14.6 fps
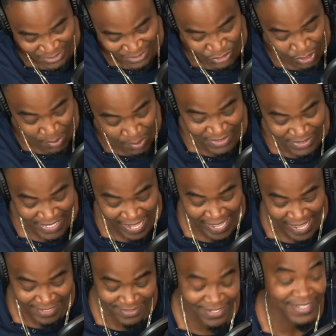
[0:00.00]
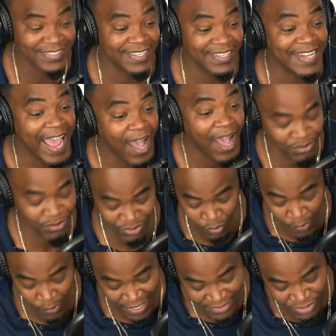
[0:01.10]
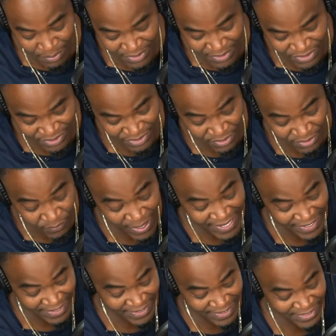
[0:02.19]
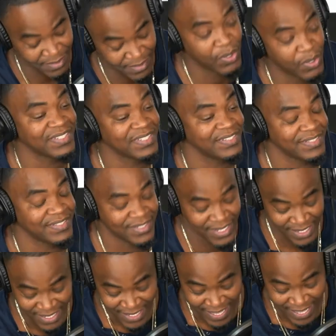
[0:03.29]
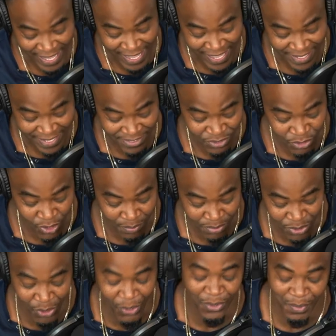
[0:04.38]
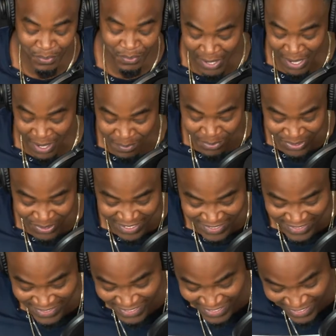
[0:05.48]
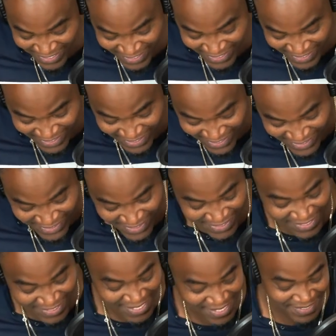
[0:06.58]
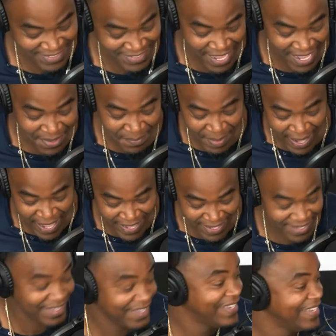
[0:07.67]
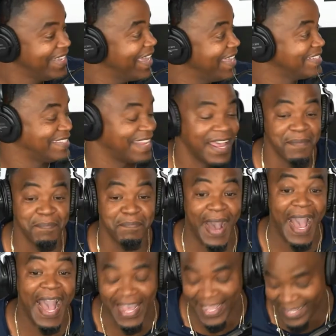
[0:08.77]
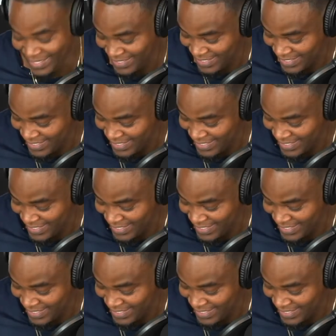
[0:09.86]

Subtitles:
Trump was asked to denounce the white supremacists, and Trump told the Proud Boys to stand back and stand by.